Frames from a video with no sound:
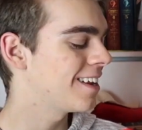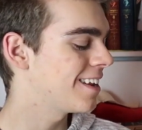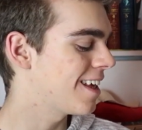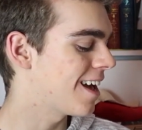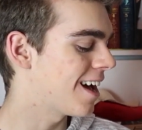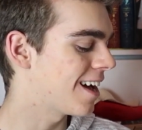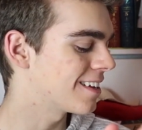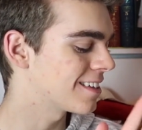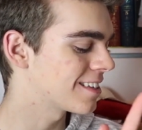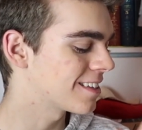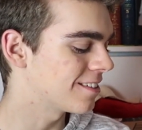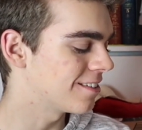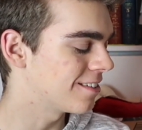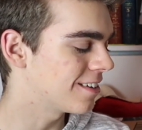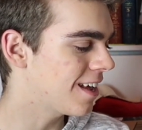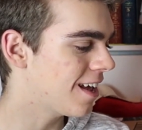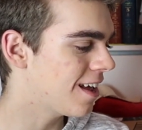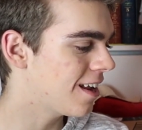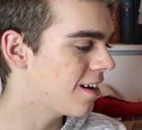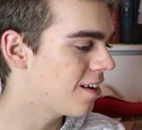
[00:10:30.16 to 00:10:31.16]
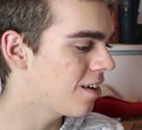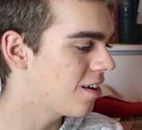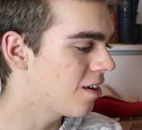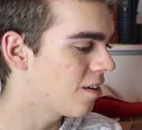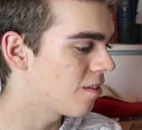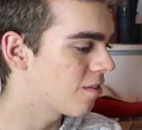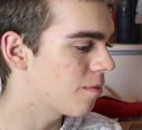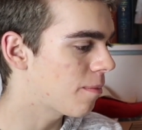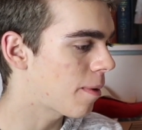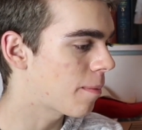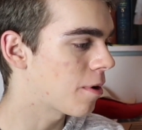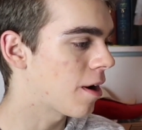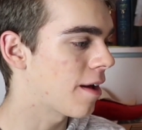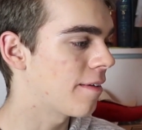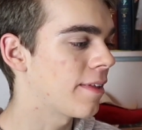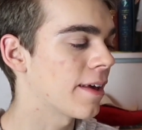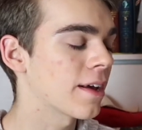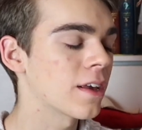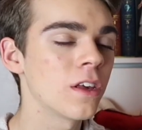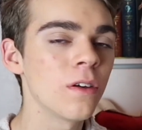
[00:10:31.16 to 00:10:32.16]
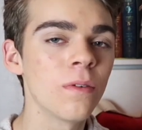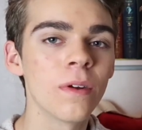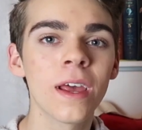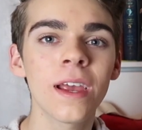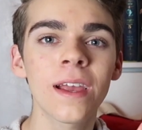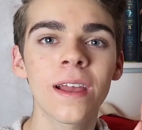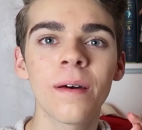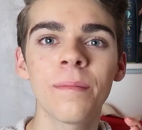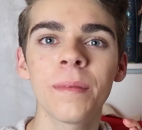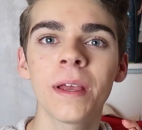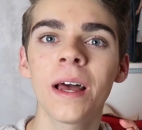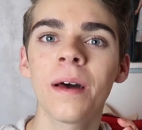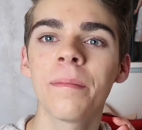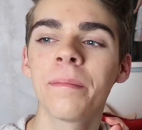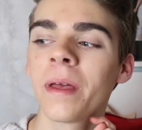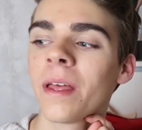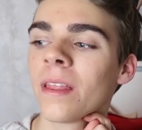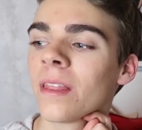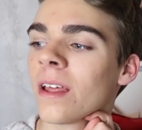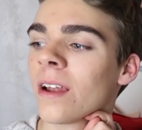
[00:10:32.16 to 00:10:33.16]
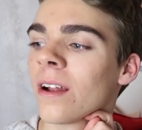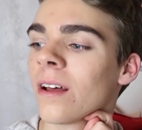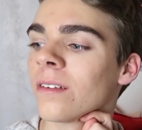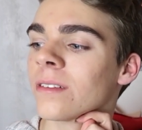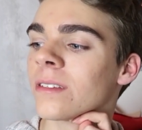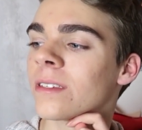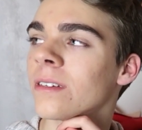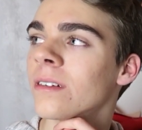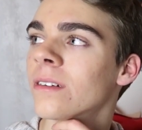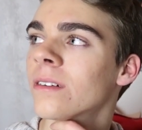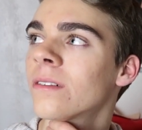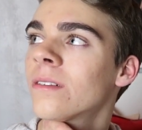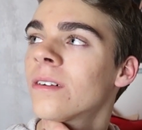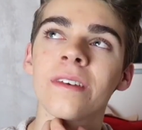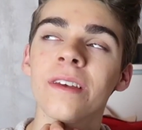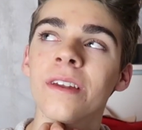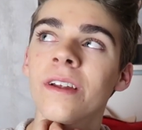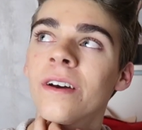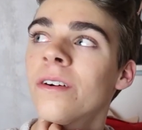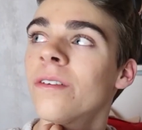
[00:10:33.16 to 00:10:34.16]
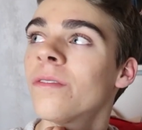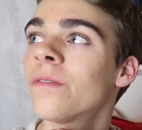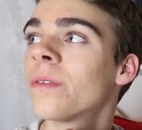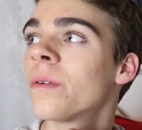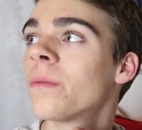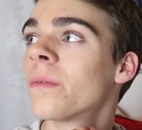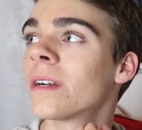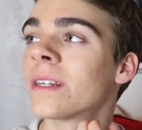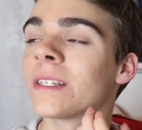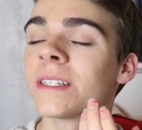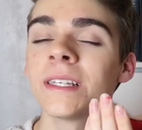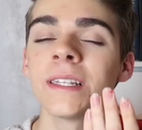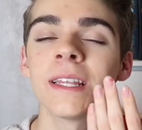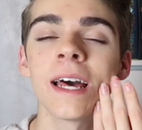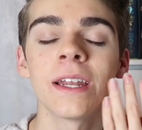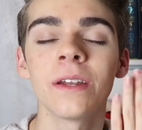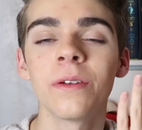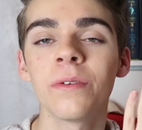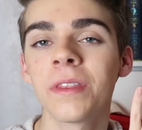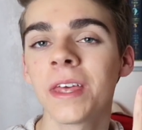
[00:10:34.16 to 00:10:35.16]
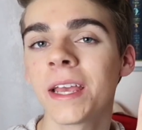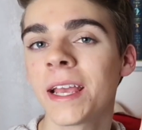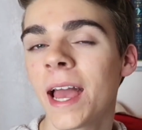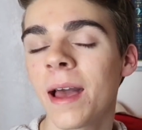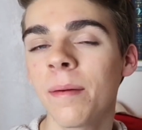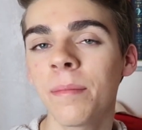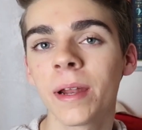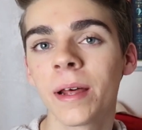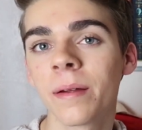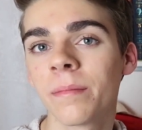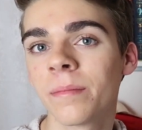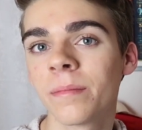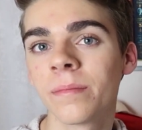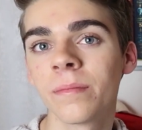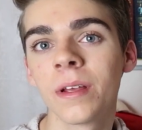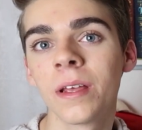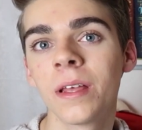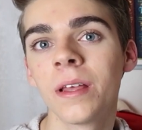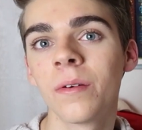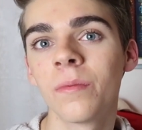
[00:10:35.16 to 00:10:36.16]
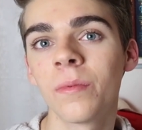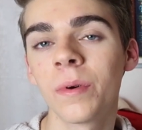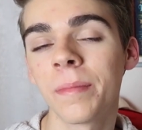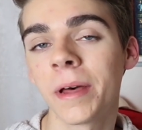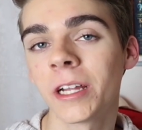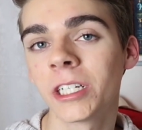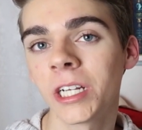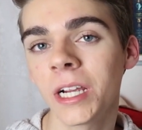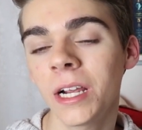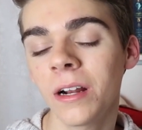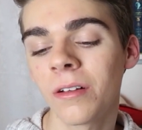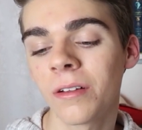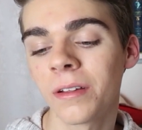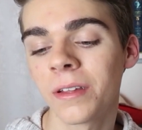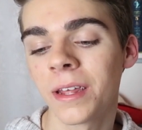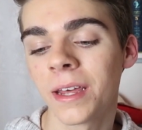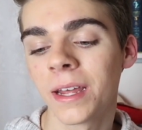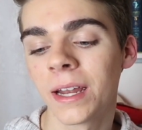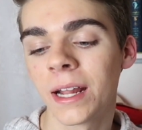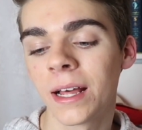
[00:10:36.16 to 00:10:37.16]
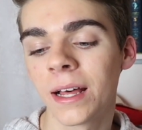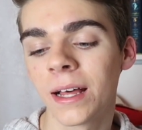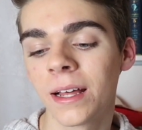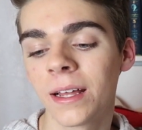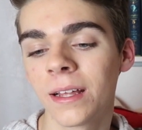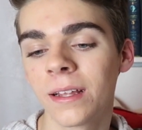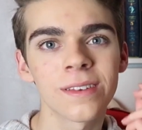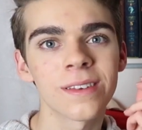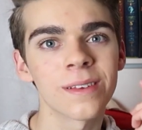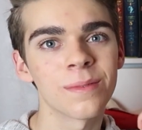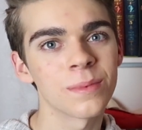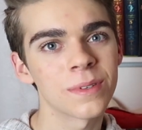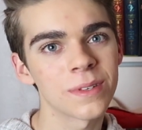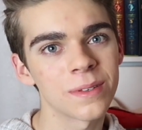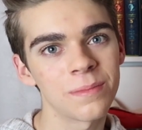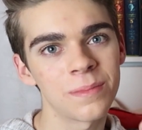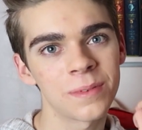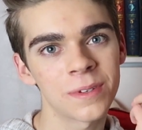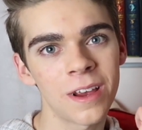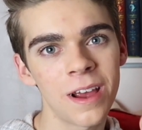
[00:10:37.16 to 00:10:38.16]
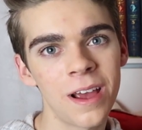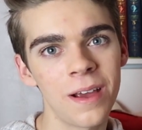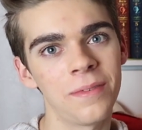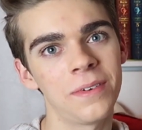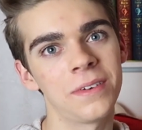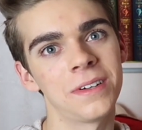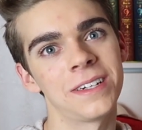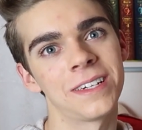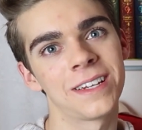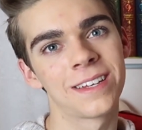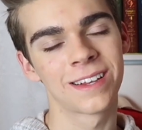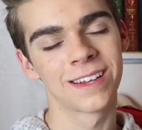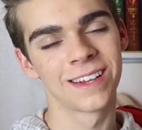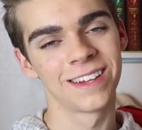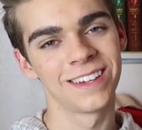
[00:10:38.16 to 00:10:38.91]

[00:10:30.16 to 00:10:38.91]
And yeah, so again, remember I have that Q and A coming up, and then also, you know, if we want to see that new thing happen on with my channel, then uh, some subscribers.